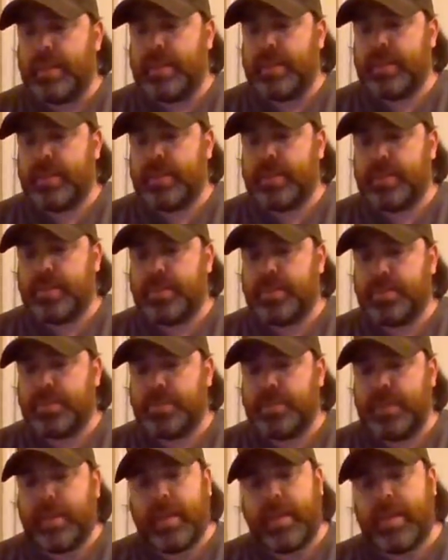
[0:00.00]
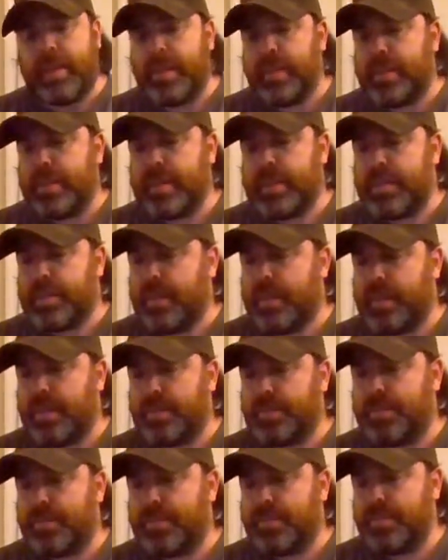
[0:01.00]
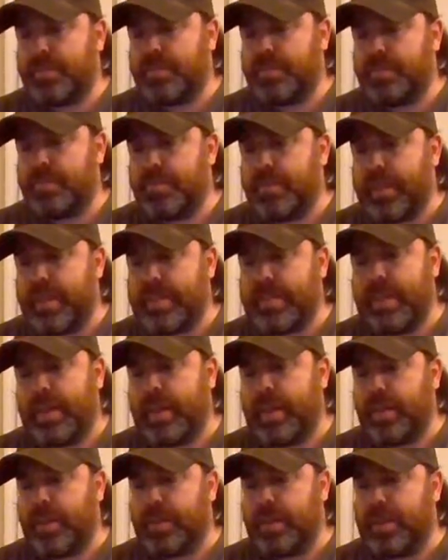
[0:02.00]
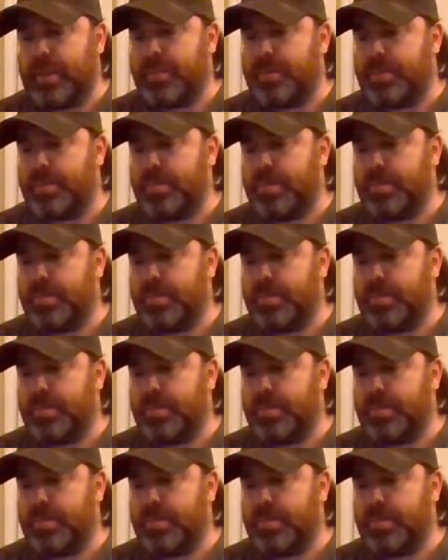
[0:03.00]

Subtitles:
Yeah, it's not how I